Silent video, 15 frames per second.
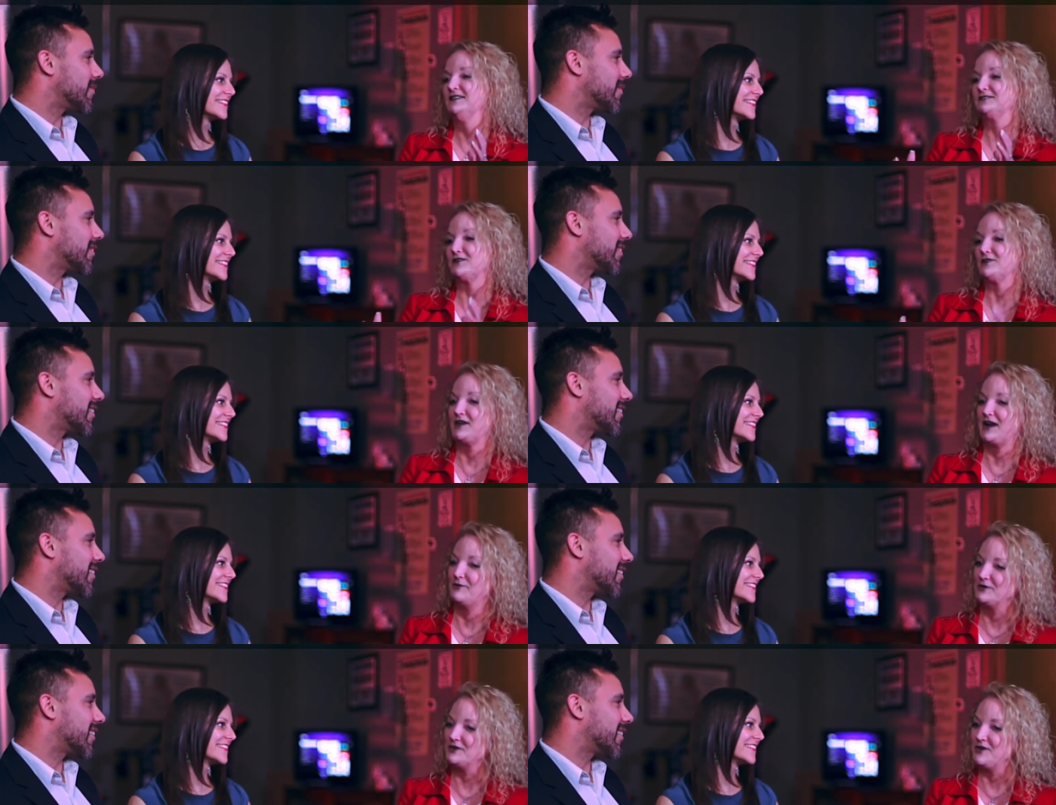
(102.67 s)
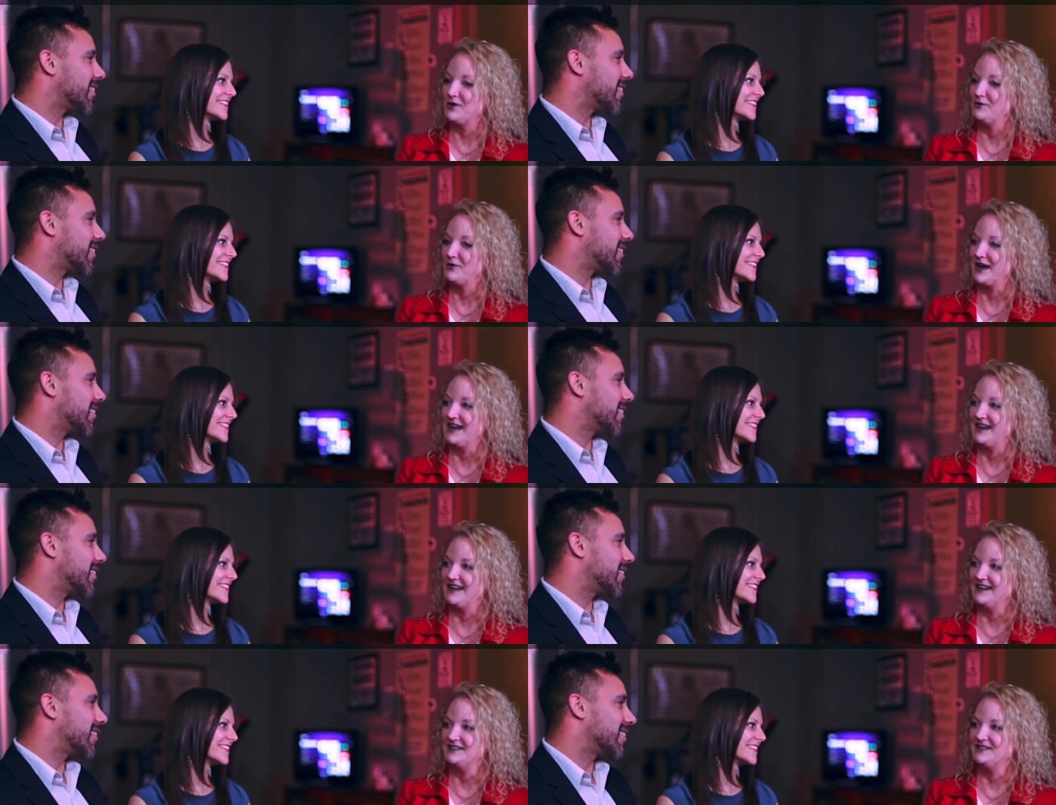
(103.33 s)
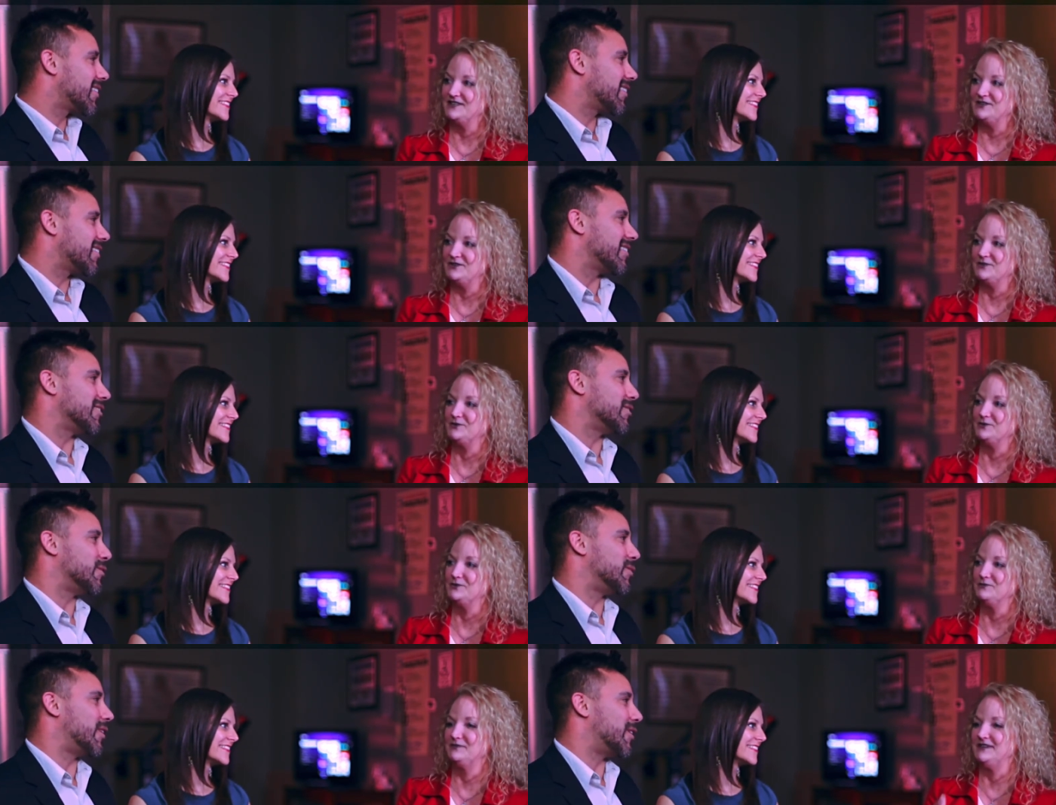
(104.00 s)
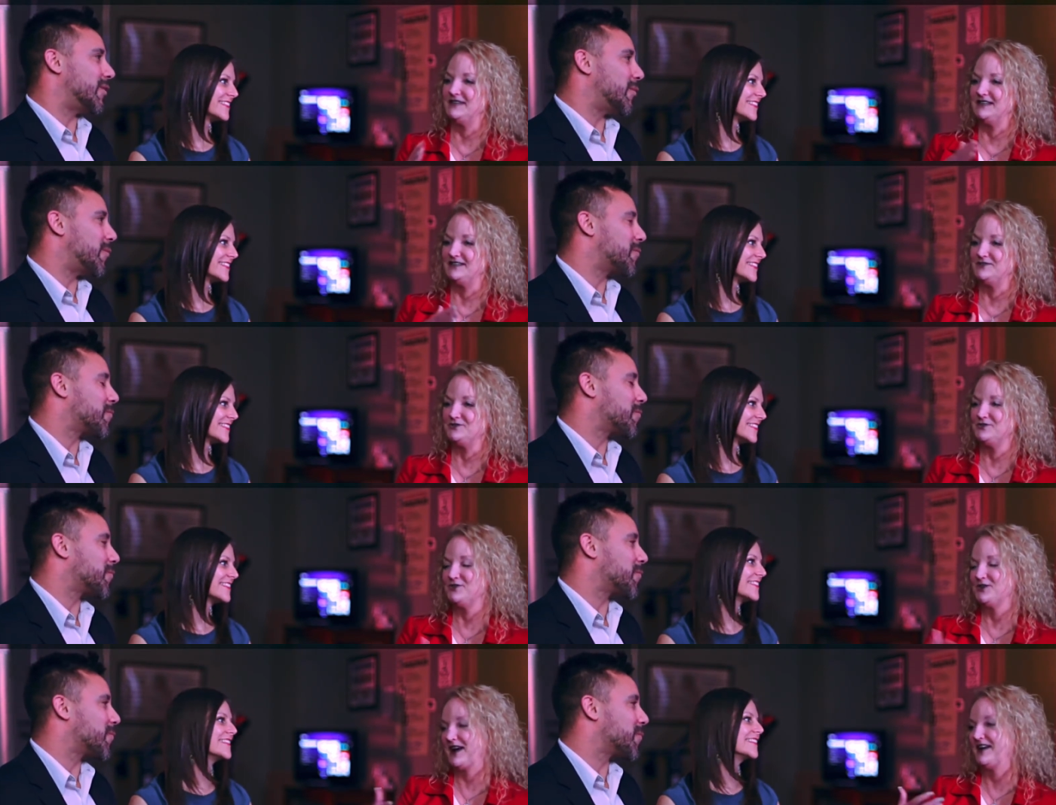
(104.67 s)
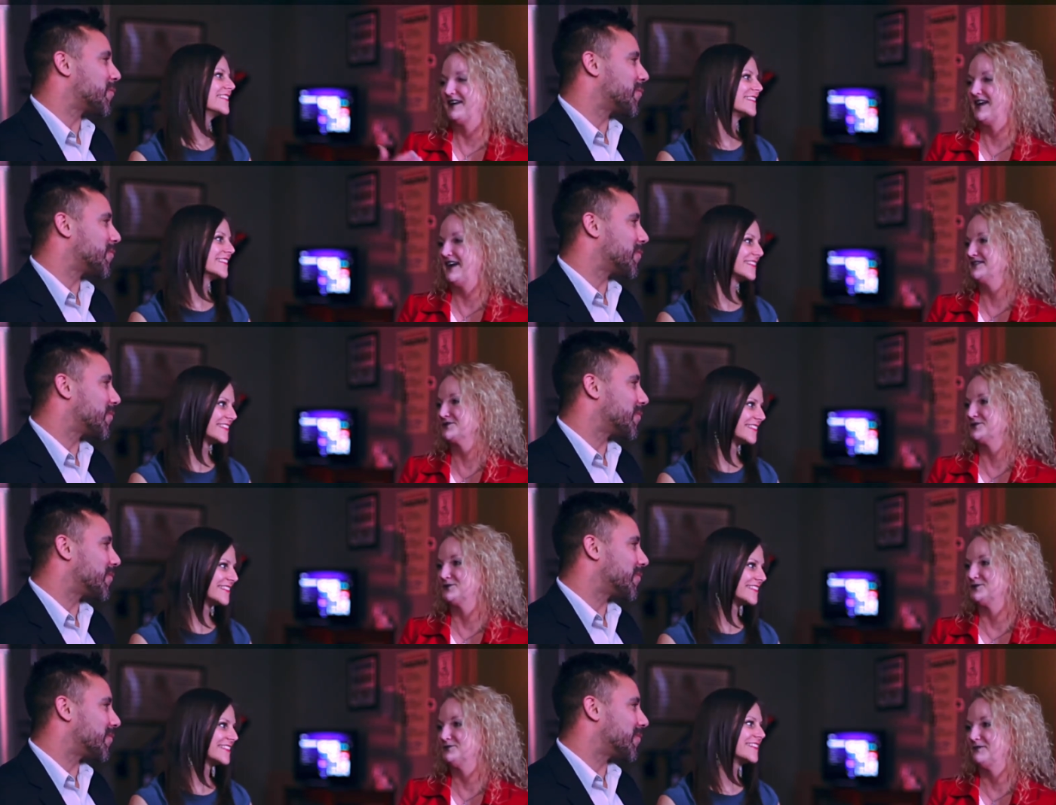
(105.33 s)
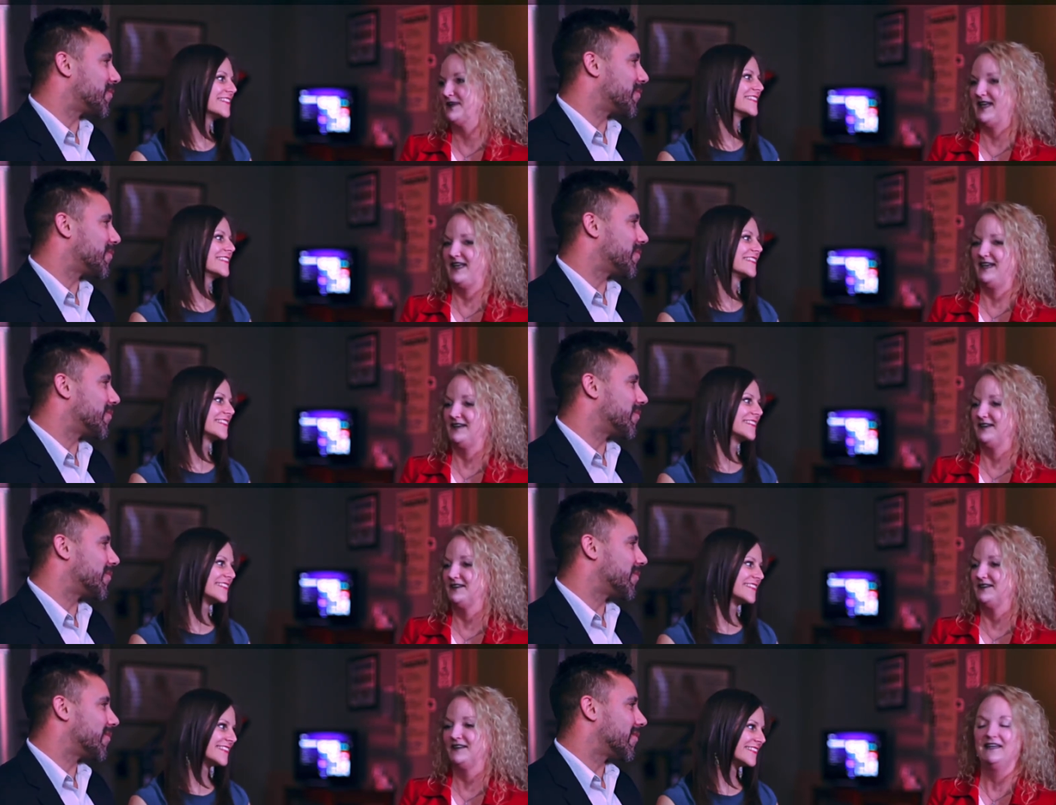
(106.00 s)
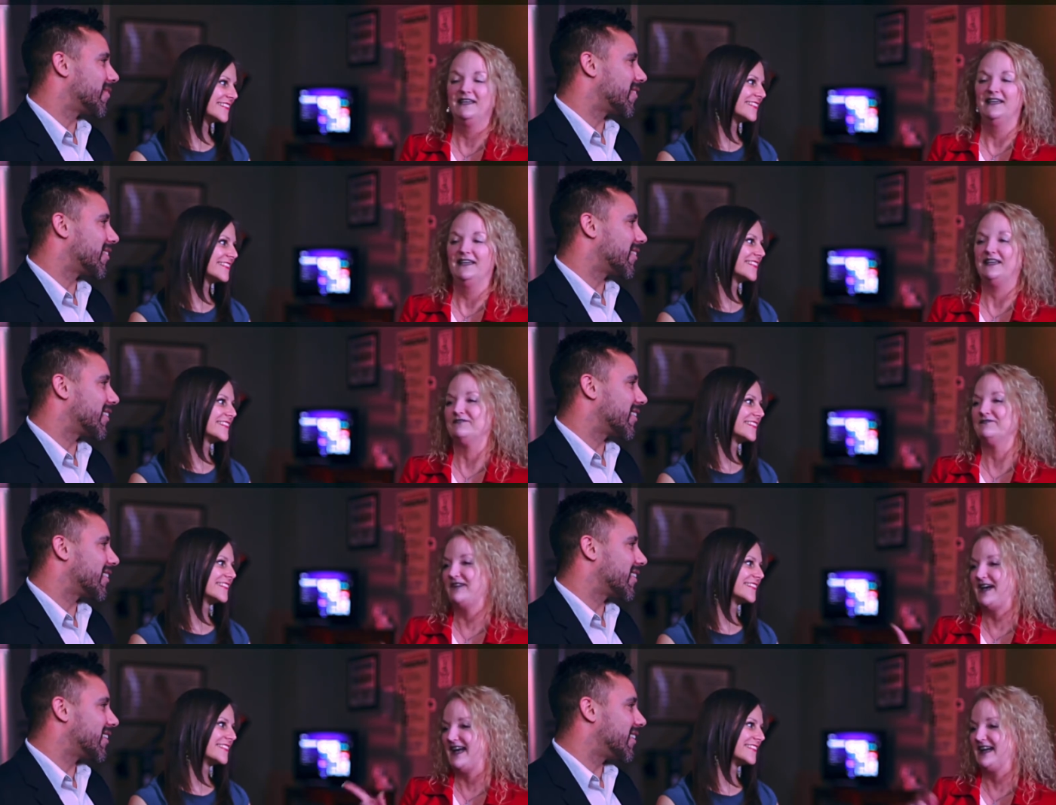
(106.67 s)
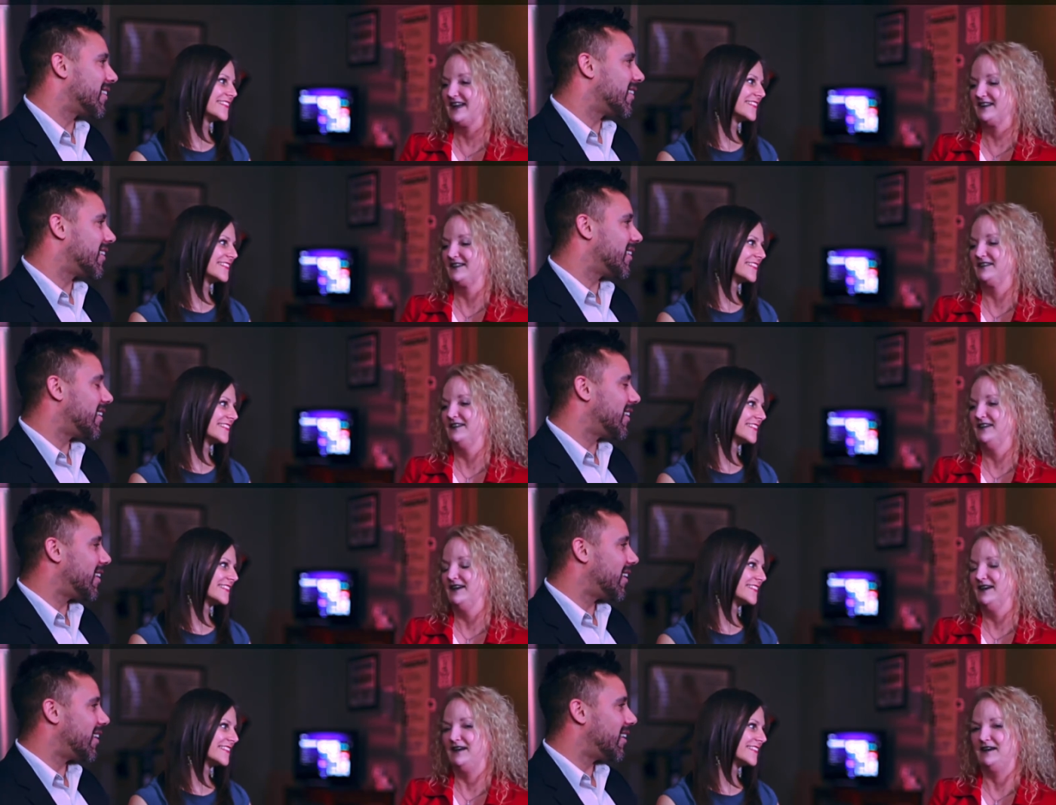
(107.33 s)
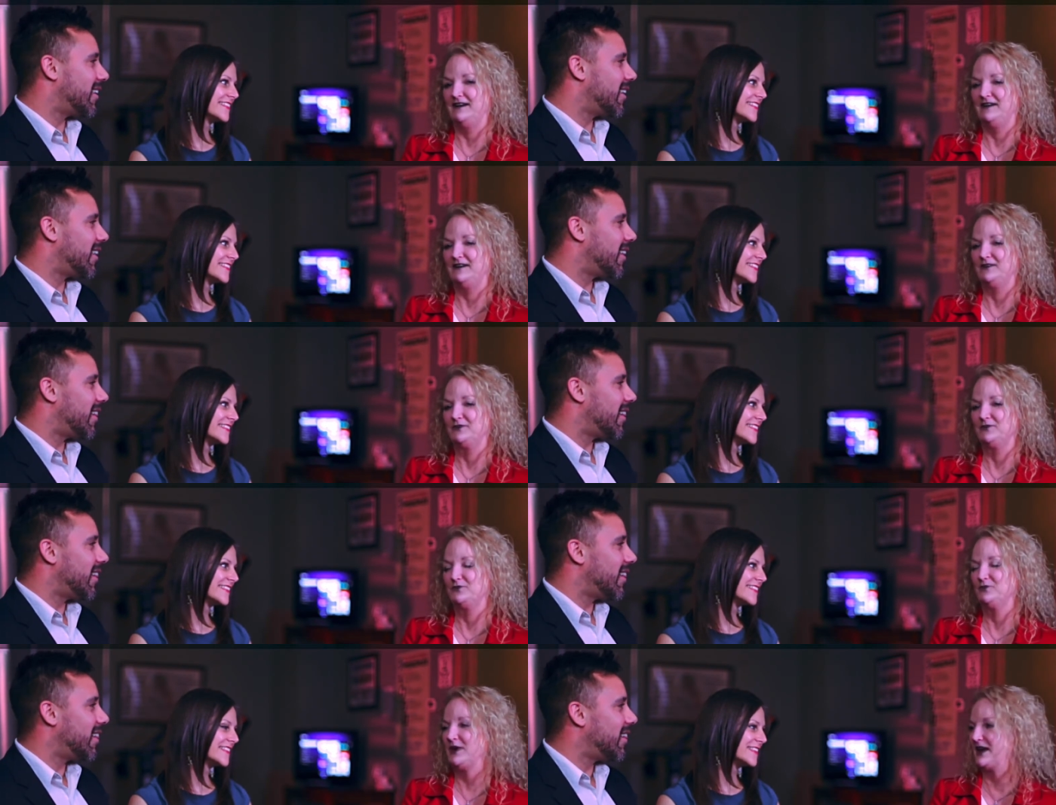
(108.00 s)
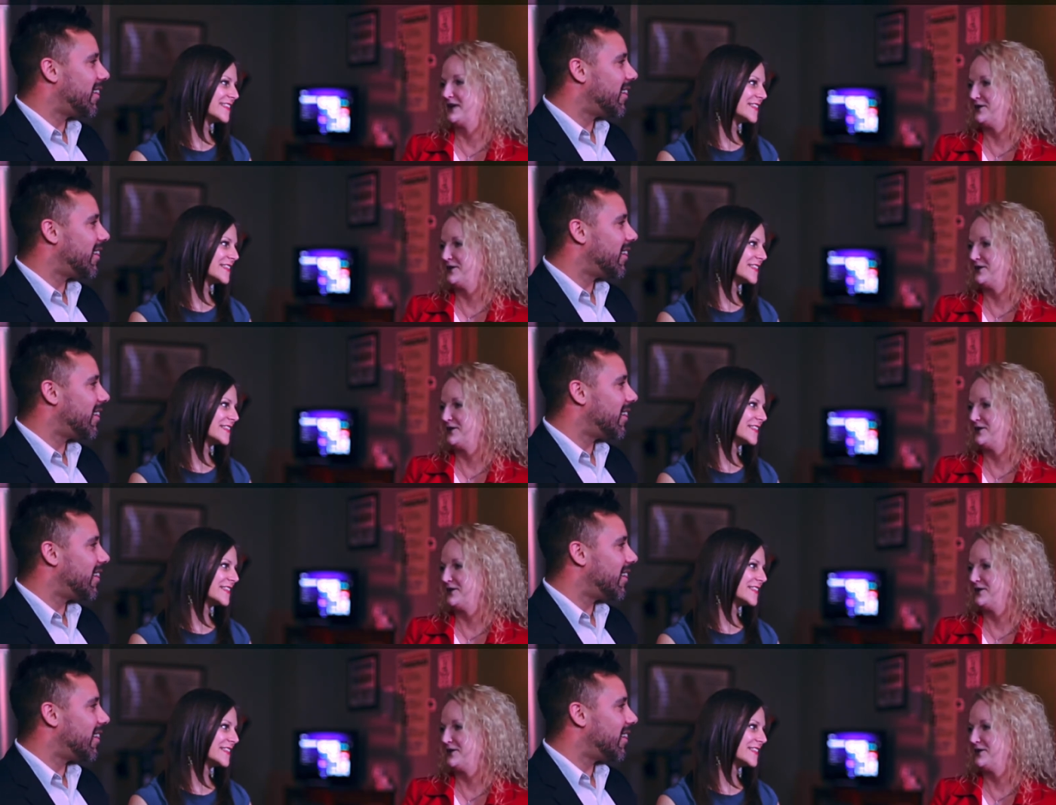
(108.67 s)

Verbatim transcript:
Speaker 1: so that I would know what I needed to do in junior high and high school. And in fact, uh, when I